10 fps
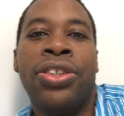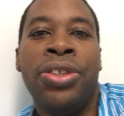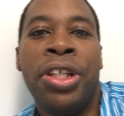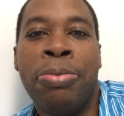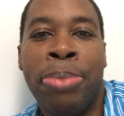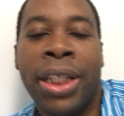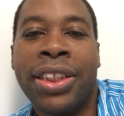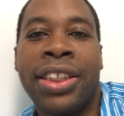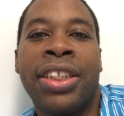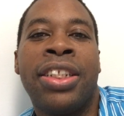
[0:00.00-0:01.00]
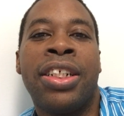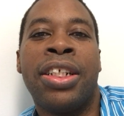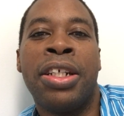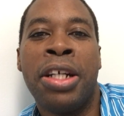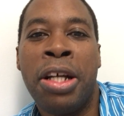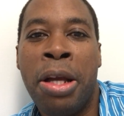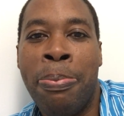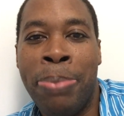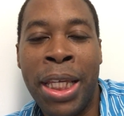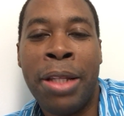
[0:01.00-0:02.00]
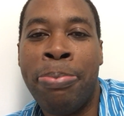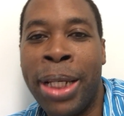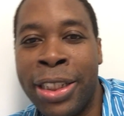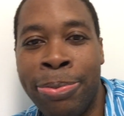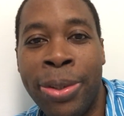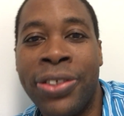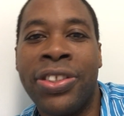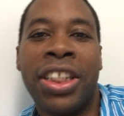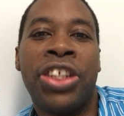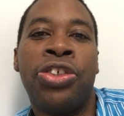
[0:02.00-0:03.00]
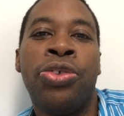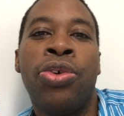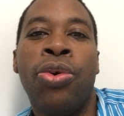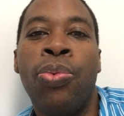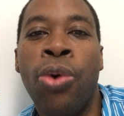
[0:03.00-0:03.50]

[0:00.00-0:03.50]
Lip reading: do your best to be the best person that you